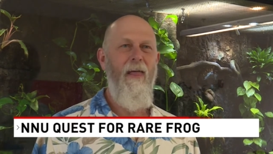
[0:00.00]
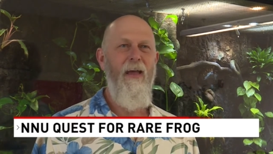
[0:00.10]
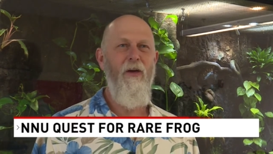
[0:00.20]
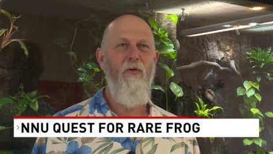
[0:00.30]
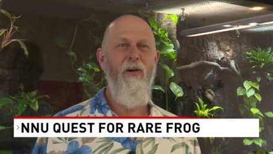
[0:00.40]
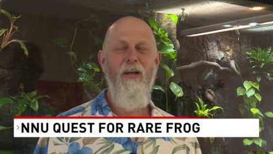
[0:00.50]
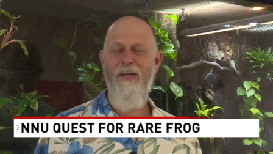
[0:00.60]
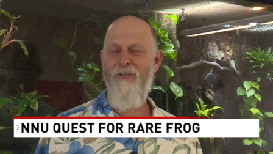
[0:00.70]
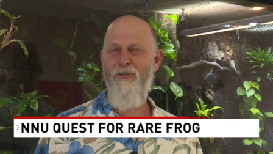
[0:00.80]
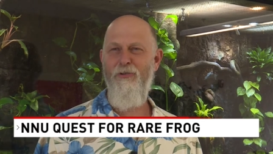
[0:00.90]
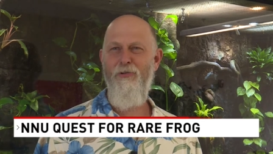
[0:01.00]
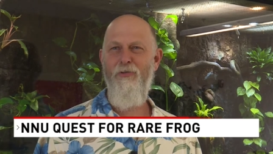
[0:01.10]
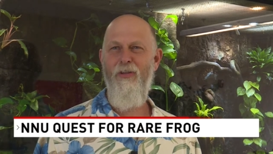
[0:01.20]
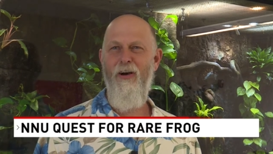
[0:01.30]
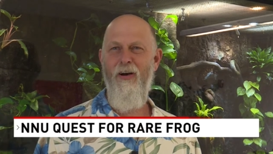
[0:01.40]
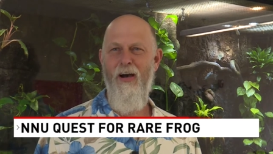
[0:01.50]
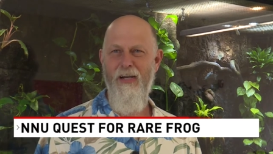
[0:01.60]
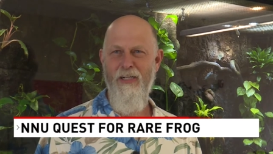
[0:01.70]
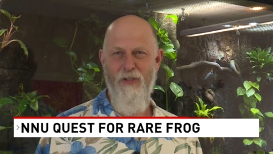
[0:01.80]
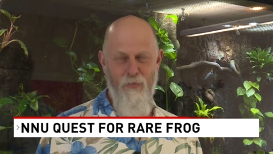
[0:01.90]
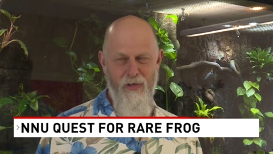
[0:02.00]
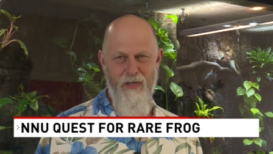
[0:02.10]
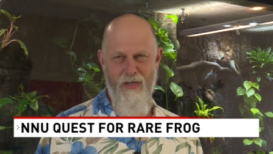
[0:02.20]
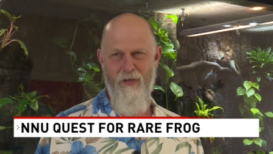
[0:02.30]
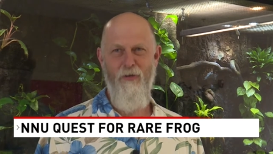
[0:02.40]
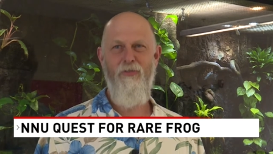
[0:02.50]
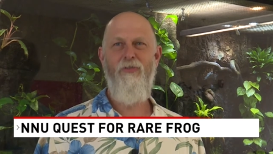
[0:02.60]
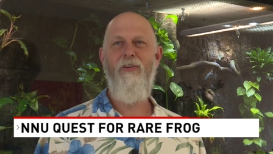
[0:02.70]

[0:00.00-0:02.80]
and we're heading to the highest peak in Costa